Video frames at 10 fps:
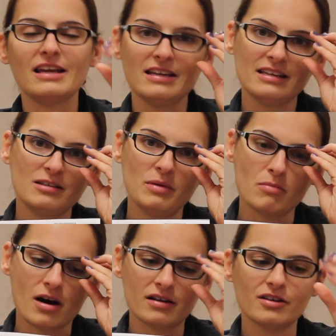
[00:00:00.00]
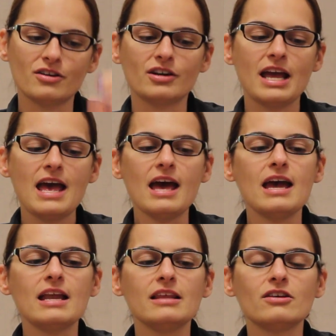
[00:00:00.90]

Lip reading: They need to be monitored, and